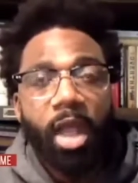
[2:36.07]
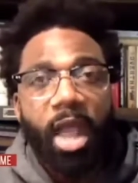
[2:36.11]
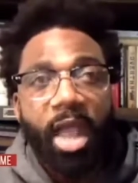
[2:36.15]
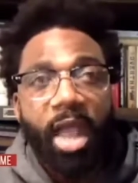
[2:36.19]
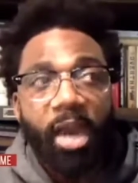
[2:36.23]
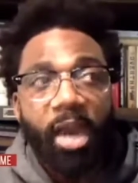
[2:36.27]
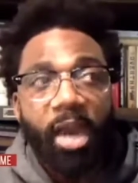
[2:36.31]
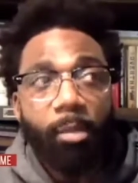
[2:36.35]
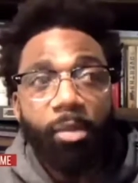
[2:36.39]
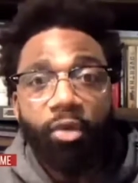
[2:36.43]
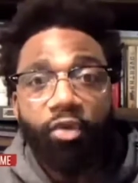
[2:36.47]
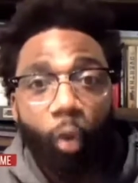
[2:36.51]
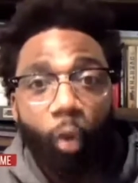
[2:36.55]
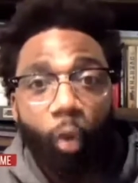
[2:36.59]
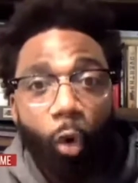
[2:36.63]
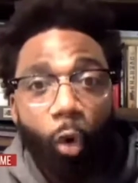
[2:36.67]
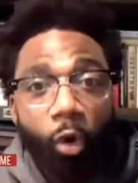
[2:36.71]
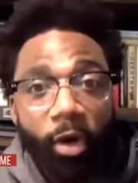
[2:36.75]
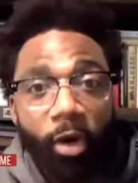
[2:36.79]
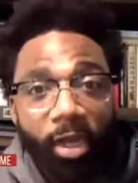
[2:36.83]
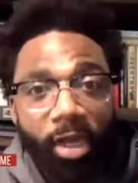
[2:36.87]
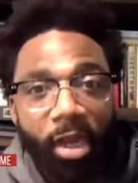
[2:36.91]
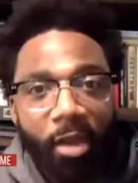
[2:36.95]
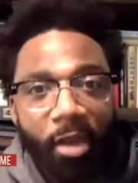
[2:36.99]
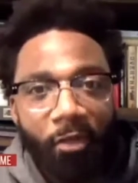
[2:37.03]
and a
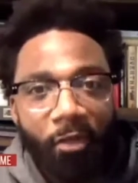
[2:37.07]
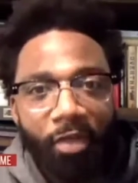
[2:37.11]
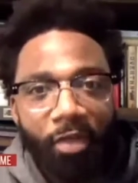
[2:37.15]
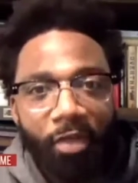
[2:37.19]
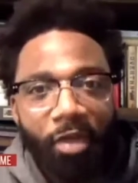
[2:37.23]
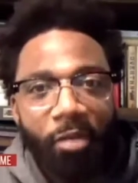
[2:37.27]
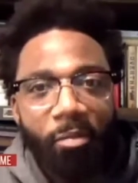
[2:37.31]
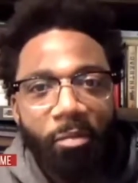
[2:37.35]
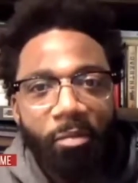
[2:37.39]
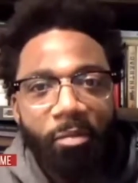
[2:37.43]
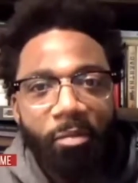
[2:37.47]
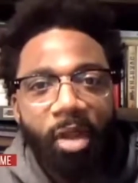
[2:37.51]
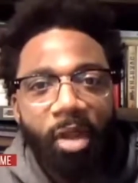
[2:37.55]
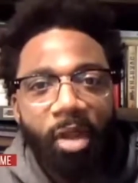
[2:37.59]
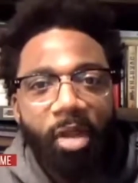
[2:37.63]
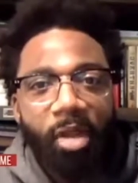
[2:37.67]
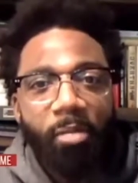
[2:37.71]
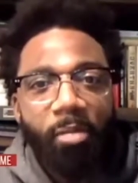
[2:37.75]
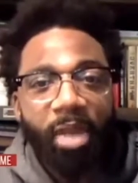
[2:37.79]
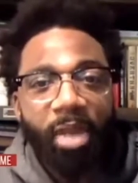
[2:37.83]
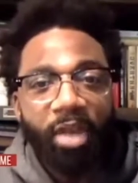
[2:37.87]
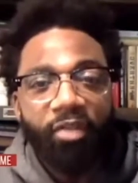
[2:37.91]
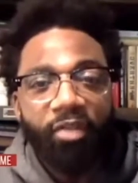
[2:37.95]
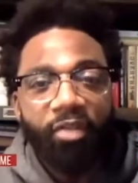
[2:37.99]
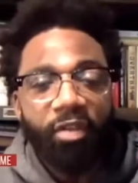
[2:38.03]
majority of them
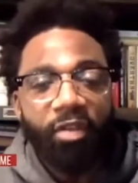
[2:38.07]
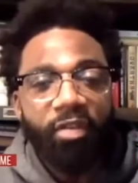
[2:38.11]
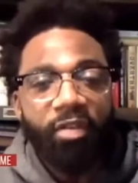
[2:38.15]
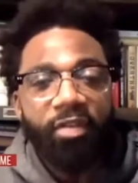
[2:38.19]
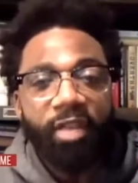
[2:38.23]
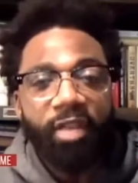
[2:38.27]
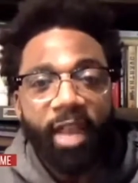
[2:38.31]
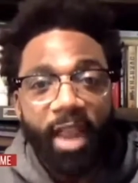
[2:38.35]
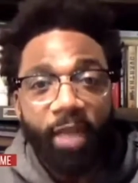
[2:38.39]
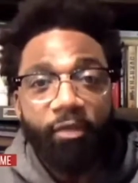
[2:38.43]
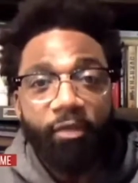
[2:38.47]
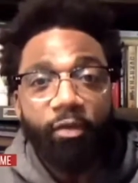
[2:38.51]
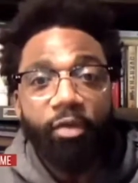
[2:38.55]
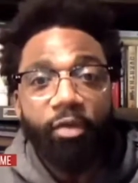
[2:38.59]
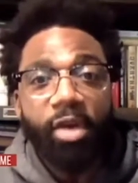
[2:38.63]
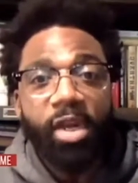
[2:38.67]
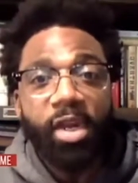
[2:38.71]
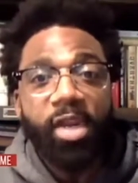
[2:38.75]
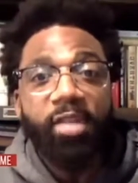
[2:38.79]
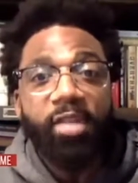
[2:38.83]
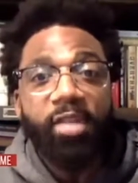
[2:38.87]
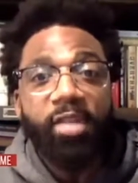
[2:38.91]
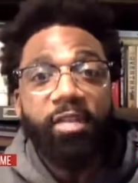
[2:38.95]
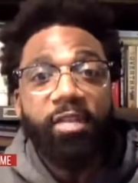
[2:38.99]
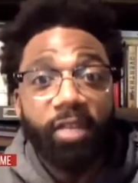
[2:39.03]
mentioned
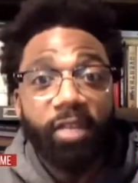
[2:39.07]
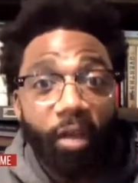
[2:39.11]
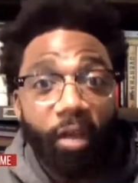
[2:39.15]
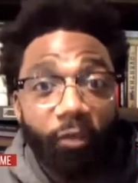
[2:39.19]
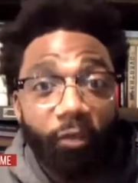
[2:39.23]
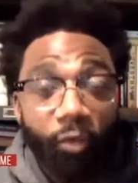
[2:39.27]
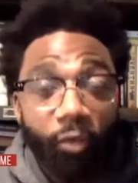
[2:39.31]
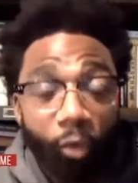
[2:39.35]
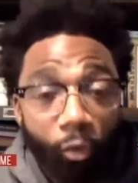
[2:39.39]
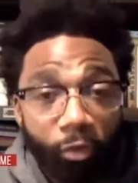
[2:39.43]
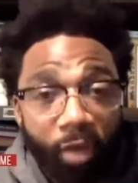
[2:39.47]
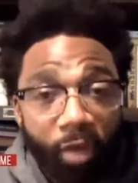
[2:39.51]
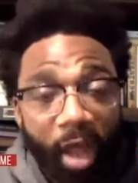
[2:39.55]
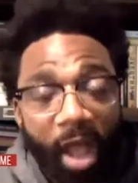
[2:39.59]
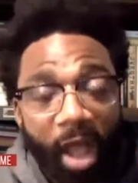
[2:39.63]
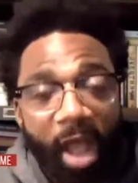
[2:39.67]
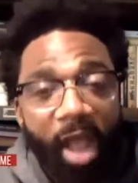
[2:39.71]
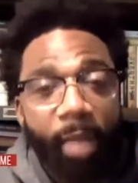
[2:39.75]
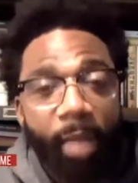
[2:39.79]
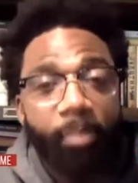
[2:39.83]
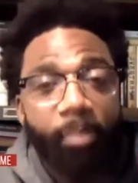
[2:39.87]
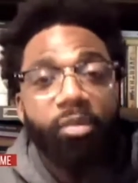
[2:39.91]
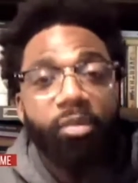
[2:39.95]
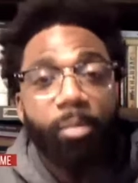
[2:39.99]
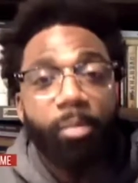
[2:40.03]
slavery several
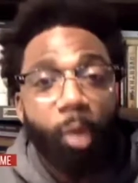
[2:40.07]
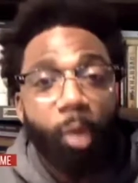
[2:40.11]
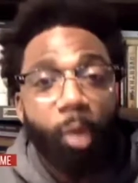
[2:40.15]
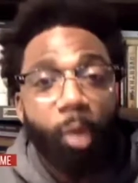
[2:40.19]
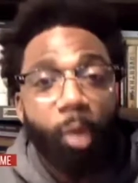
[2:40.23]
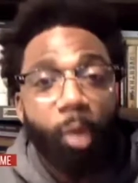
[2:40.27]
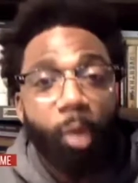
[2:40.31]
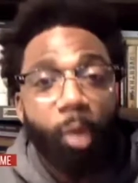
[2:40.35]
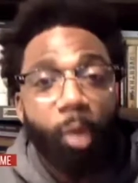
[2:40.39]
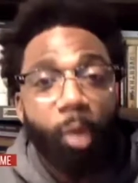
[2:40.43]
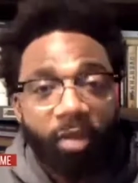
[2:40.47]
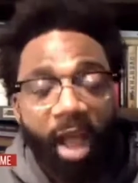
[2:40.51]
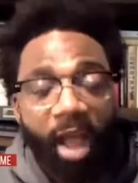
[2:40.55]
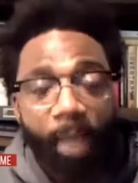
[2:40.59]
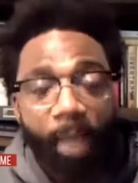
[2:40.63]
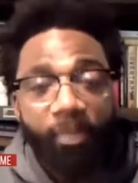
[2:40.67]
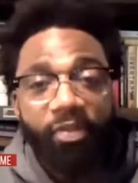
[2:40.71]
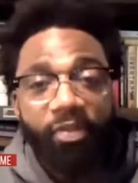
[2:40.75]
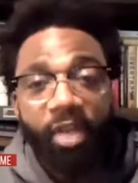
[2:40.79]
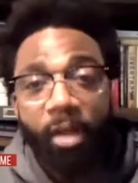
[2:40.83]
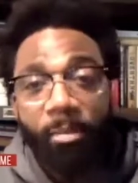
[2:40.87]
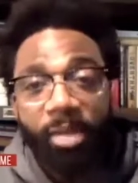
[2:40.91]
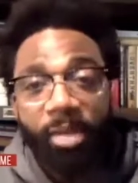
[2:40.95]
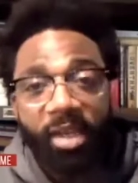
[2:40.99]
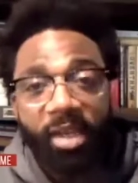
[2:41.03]
times, multiple times,
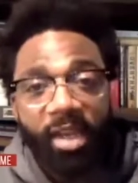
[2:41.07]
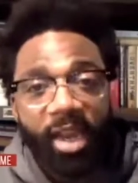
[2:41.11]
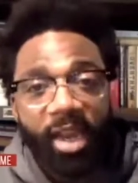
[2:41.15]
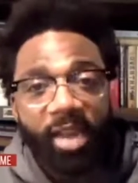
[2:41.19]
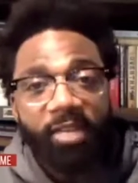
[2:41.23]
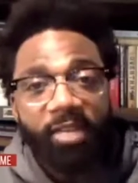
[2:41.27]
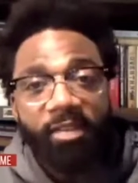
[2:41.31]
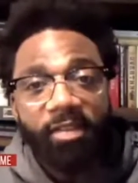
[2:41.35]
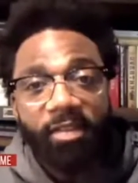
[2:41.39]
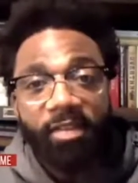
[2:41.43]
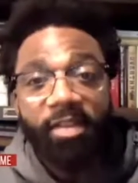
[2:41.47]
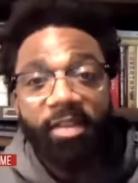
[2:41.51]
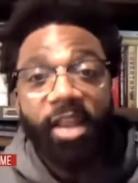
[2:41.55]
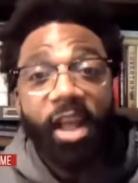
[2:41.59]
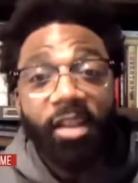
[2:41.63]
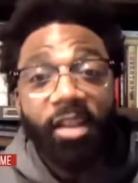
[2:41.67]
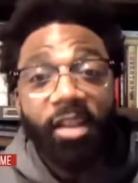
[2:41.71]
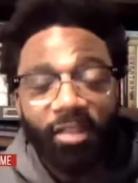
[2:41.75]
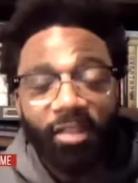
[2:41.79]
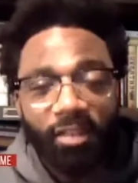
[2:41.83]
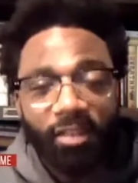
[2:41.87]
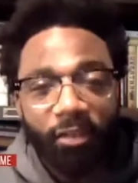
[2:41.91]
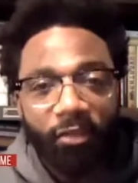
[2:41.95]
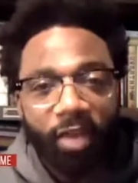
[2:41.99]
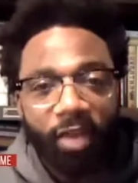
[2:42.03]
some in cases
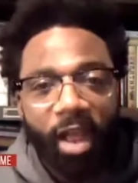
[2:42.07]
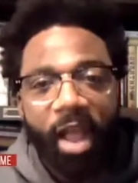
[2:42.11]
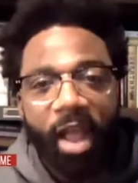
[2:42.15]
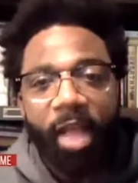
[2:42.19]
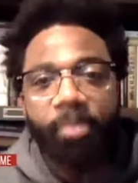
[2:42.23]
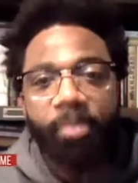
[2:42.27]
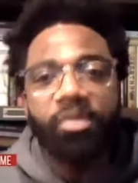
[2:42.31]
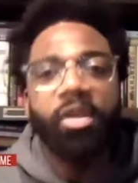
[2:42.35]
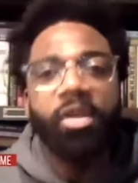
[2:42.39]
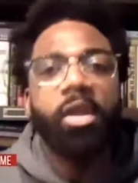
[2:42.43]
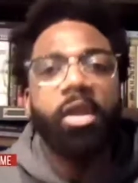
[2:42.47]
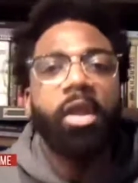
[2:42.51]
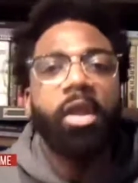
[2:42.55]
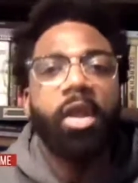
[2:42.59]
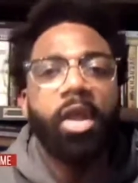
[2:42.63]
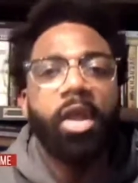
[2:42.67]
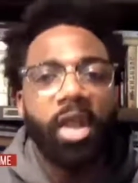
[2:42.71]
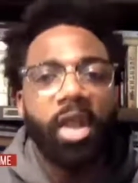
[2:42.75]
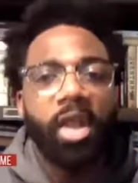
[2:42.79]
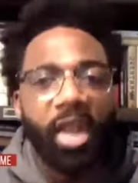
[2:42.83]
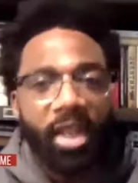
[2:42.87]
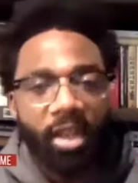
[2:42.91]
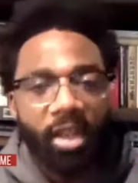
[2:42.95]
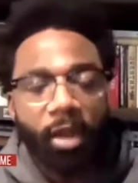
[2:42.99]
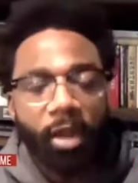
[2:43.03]
dozens of times,
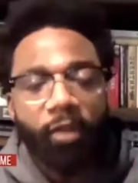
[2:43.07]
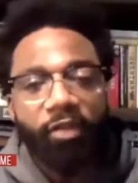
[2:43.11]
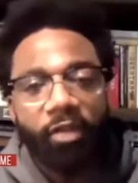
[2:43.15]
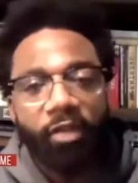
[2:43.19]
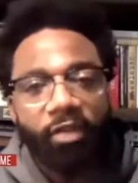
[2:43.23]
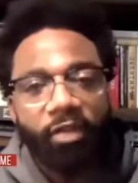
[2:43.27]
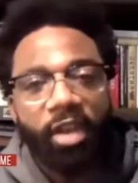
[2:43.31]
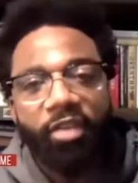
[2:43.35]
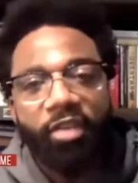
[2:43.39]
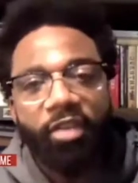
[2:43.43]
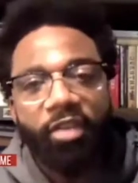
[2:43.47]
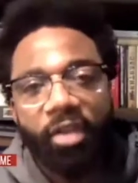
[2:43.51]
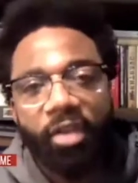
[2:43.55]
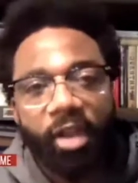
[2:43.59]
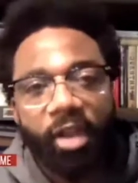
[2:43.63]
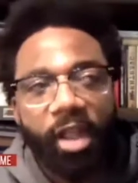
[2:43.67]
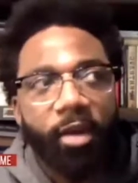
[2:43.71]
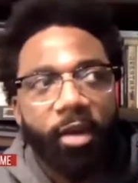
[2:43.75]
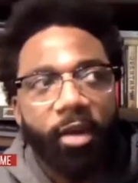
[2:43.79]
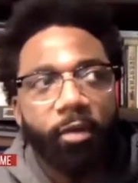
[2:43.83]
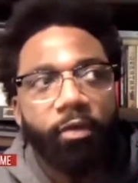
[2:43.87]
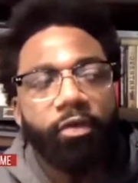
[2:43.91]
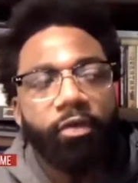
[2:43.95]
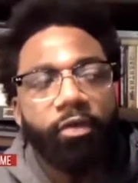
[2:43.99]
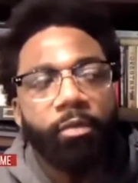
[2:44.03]
in their secession
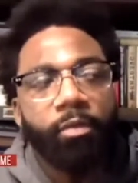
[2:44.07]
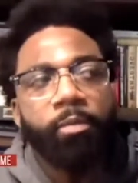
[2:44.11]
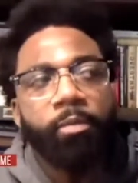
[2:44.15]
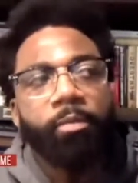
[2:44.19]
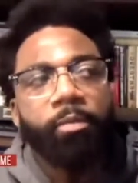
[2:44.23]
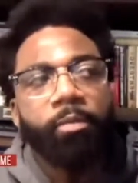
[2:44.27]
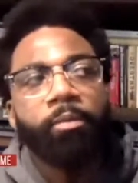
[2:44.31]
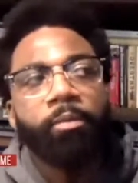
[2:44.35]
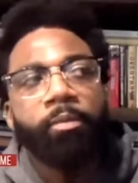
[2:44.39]
letters.